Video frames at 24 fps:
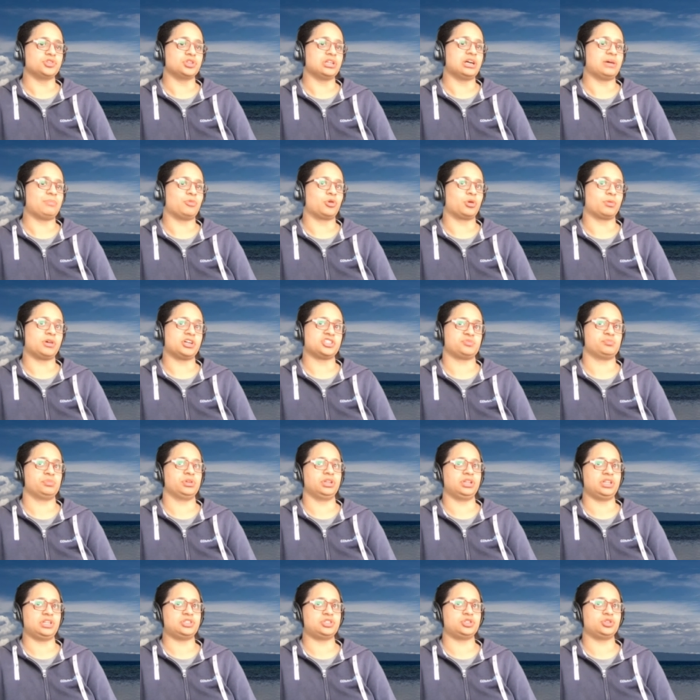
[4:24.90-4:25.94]
a lot more
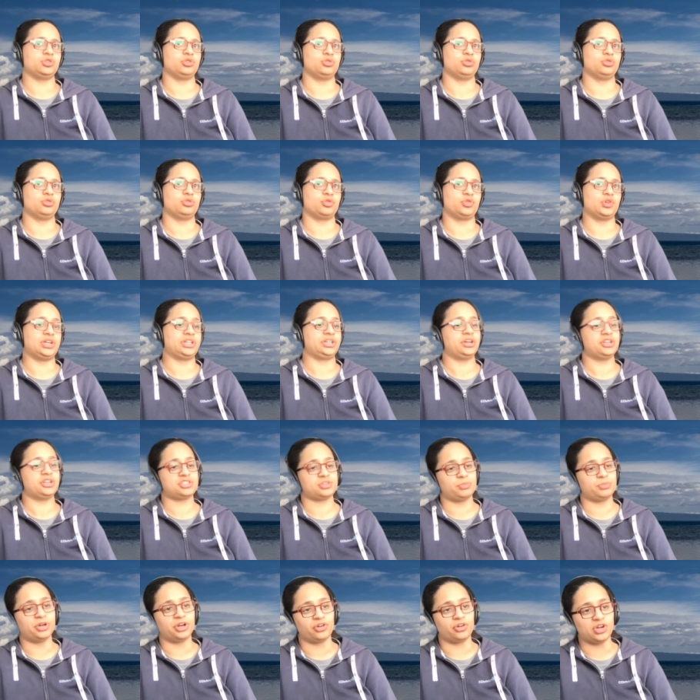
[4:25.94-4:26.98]
possibility to create
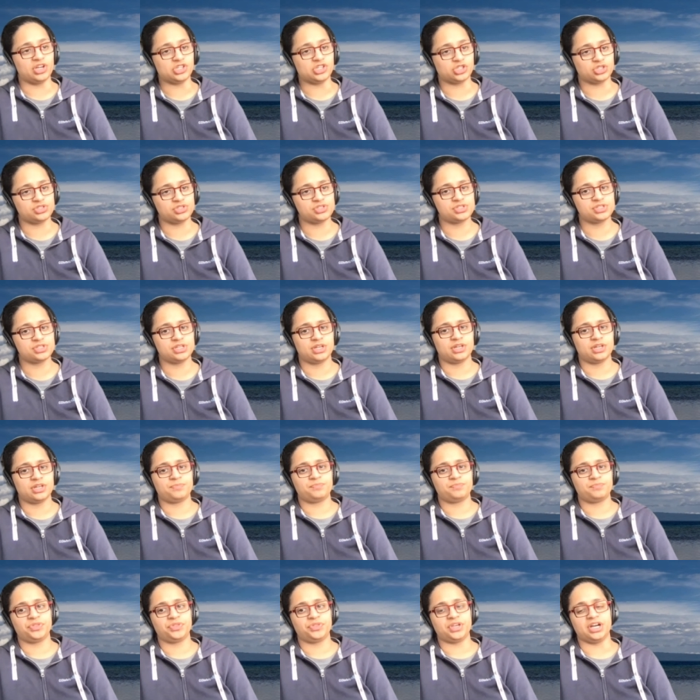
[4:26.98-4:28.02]
custom integrations,
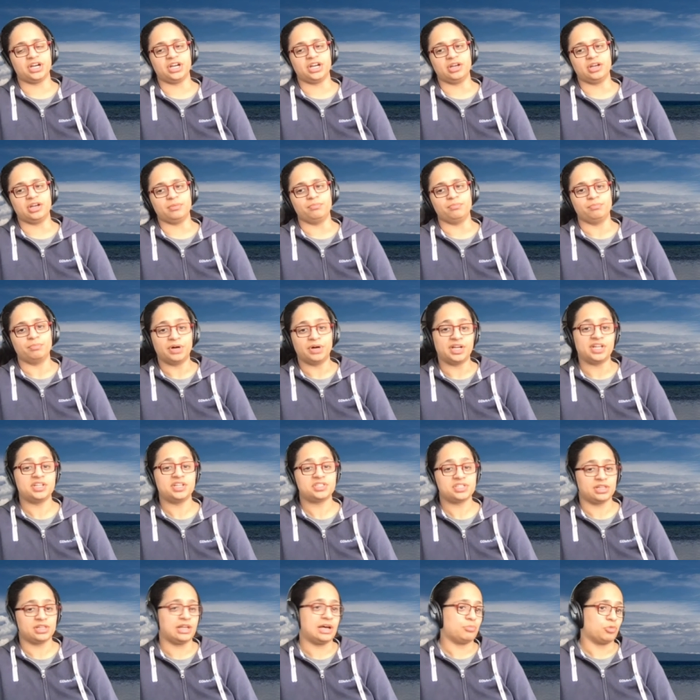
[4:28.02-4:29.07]
um, but it's
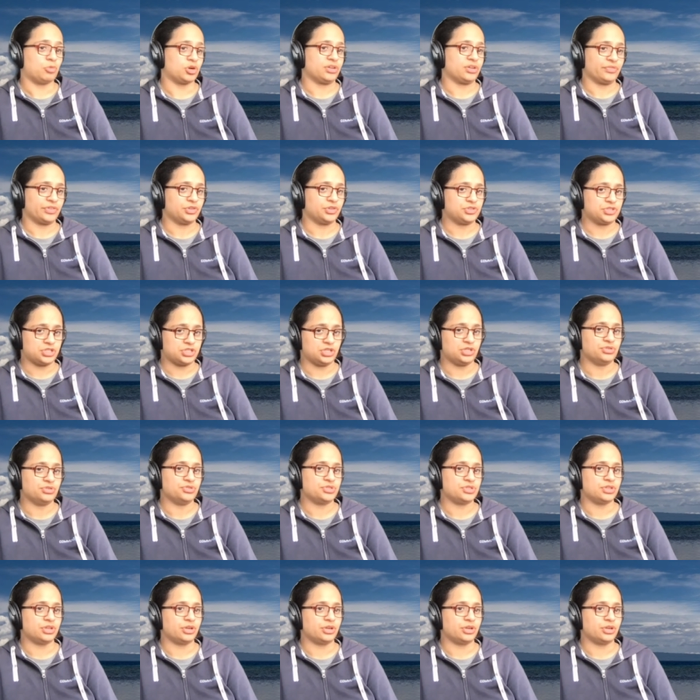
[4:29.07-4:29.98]
a lot more difficult to use.